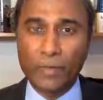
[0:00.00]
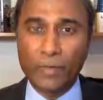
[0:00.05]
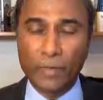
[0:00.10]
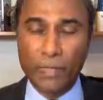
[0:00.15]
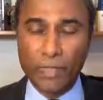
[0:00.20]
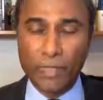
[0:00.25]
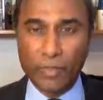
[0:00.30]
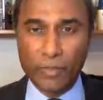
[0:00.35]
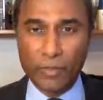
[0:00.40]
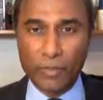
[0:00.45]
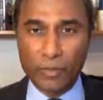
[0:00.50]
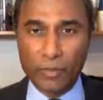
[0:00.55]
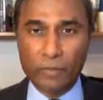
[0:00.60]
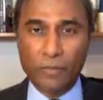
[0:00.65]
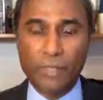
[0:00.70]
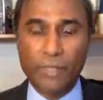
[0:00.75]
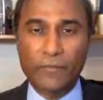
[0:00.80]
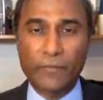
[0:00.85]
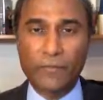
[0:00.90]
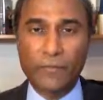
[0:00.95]
You're eating all
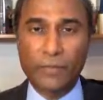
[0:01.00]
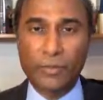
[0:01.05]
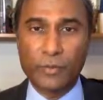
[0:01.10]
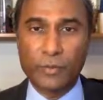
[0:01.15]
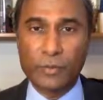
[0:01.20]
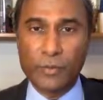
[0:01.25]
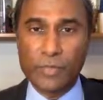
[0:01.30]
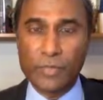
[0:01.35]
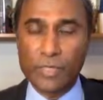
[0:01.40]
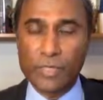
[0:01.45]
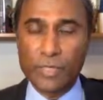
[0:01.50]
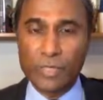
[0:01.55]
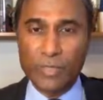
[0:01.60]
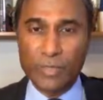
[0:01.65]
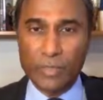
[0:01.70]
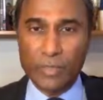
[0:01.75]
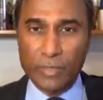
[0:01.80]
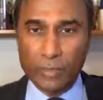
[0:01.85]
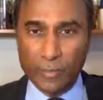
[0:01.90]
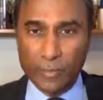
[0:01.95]
the right foods,
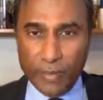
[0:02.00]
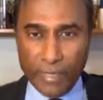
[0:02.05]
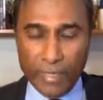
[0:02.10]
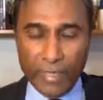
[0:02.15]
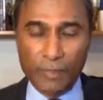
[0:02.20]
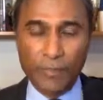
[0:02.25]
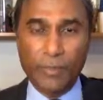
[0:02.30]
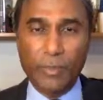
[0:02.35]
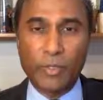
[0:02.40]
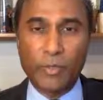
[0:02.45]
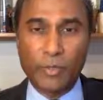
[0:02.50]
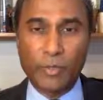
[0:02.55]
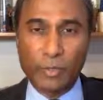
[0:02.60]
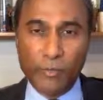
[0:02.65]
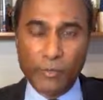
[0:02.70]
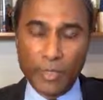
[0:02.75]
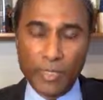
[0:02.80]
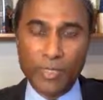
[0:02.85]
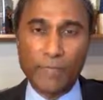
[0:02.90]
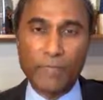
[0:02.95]
you're happy, you're
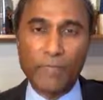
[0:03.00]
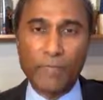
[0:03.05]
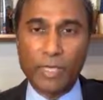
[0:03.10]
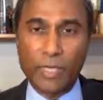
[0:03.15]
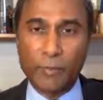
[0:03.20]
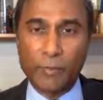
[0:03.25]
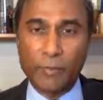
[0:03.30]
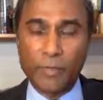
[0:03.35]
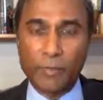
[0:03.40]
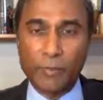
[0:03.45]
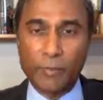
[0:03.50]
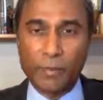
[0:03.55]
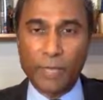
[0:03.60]
in the right environment.